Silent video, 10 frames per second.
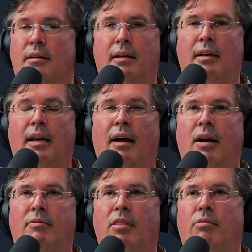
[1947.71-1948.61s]
Now I
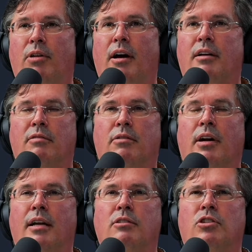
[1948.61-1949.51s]
have a 3-octave
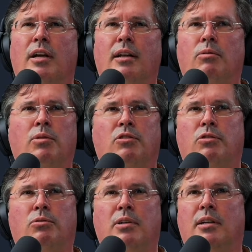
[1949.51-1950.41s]
range, and which
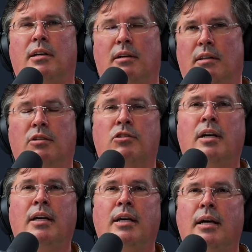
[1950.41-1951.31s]
is ridiculous,
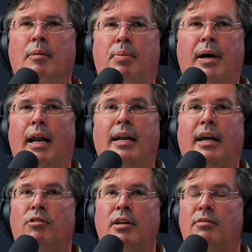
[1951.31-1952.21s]
but I
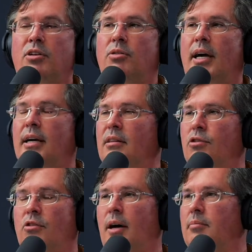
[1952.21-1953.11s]
never even knew I had
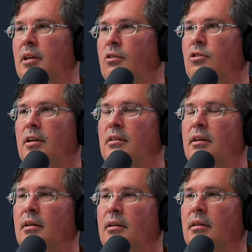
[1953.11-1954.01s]
those top notes
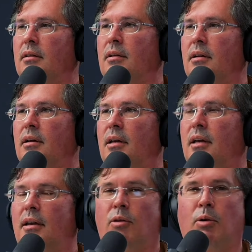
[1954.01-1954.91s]
until
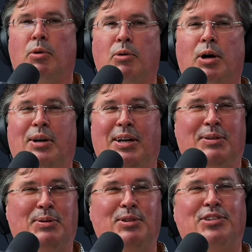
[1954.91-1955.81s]
we
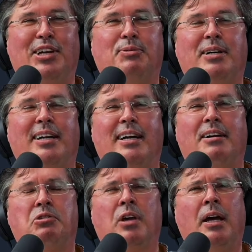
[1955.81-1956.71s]
were singing one day. He goes,